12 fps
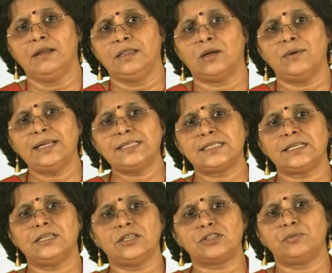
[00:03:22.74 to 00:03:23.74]
let's see a
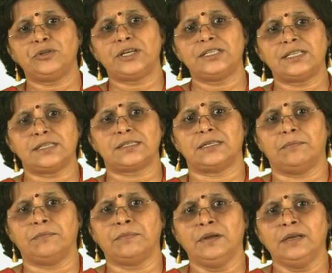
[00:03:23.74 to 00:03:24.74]
distributed system.
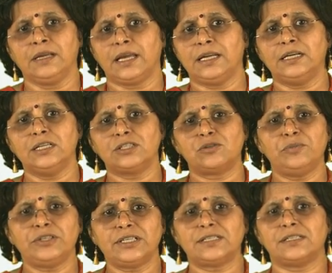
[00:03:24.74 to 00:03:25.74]
In a
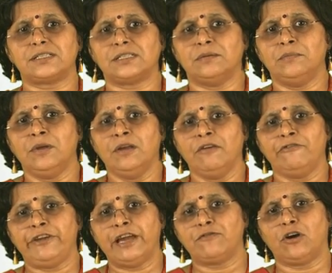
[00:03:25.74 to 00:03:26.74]
distributed system, we
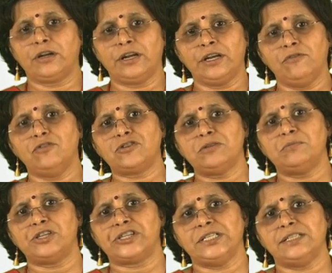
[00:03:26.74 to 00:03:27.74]
have got individual
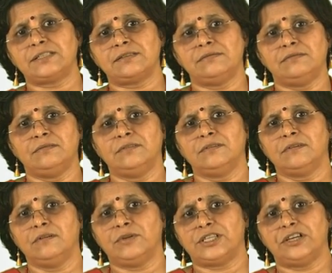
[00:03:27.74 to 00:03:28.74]
machines
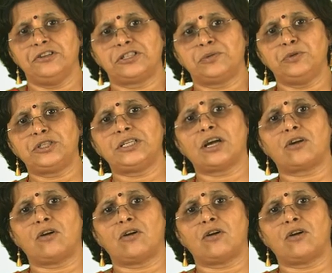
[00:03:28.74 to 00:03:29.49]
which are distributed across